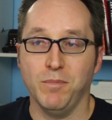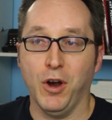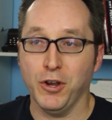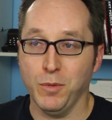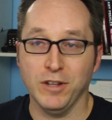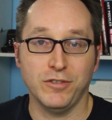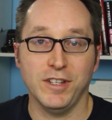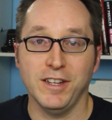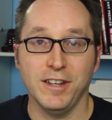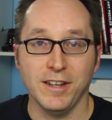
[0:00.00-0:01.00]
Are you
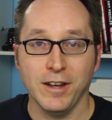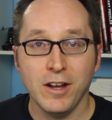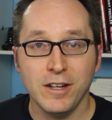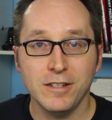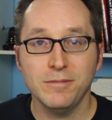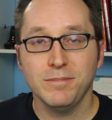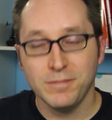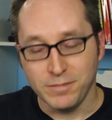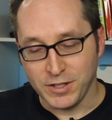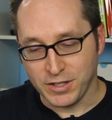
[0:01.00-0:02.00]
interested in it at all?
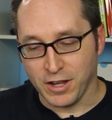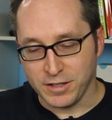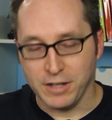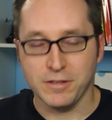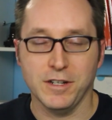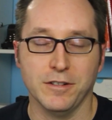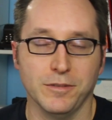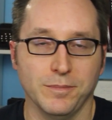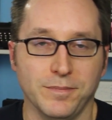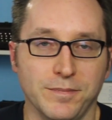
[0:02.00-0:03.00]
Discuss
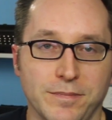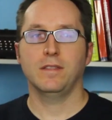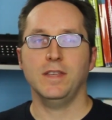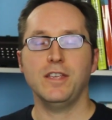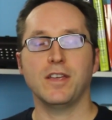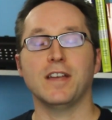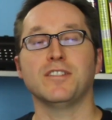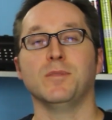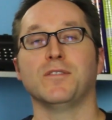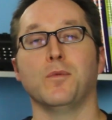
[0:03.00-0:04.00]
downstairs. Thank you guys
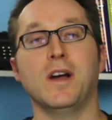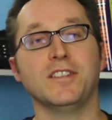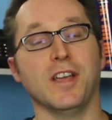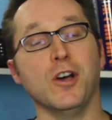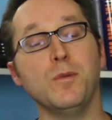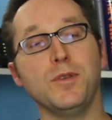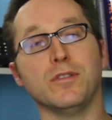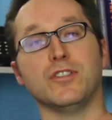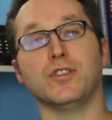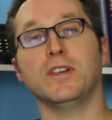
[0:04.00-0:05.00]
so much for watching. I hope you
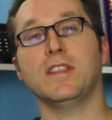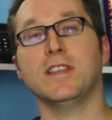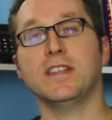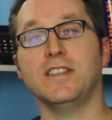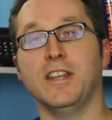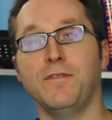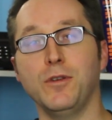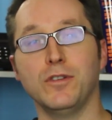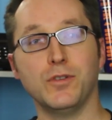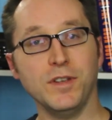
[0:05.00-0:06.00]
enjoyed this. And if
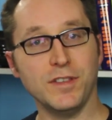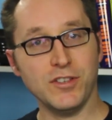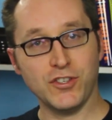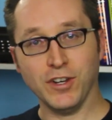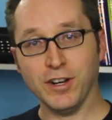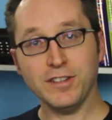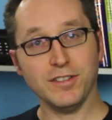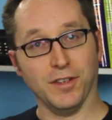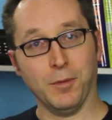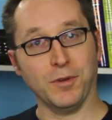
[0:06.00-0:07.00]
you enjoyed this
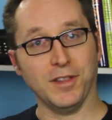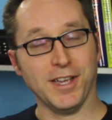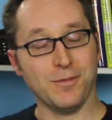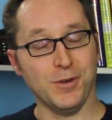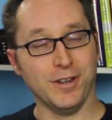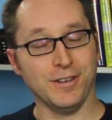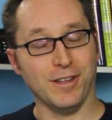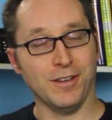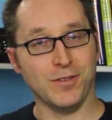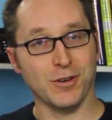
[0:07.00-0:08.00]
shirt and would like one
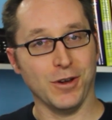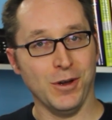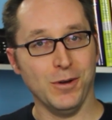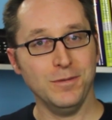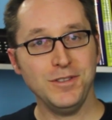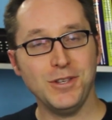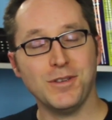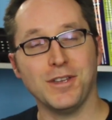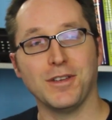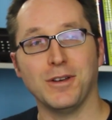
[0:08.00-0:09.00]
of your own, you
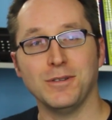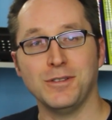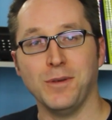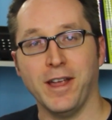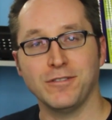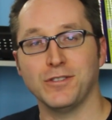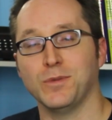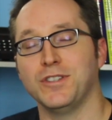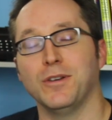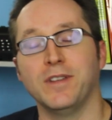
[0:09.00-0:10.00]
can go to
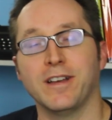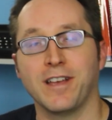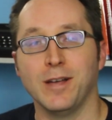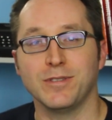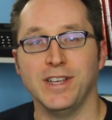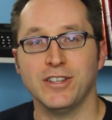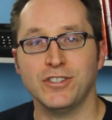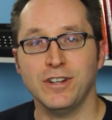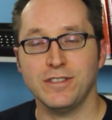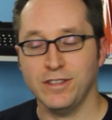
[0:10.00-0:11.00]

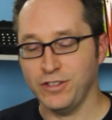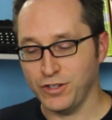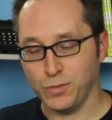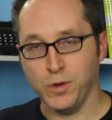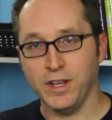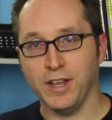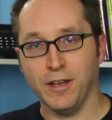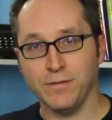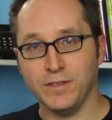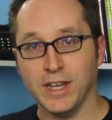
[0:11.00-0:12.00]
answerswithjoe.com/shirt. This is just one
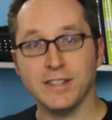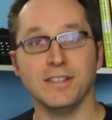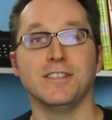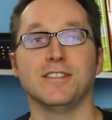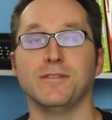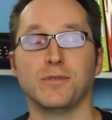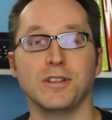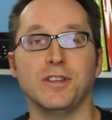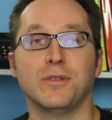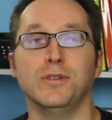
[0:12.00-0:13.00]
of dozens of
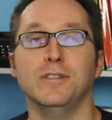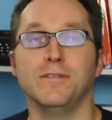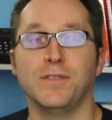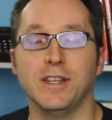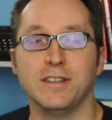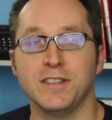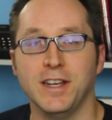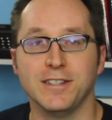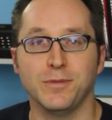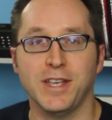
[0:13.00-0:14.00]
really cool and fun
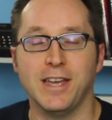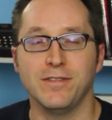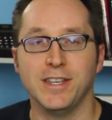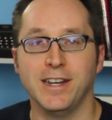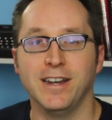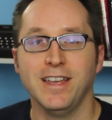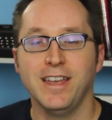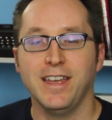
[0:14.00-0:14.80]
designs that we have there.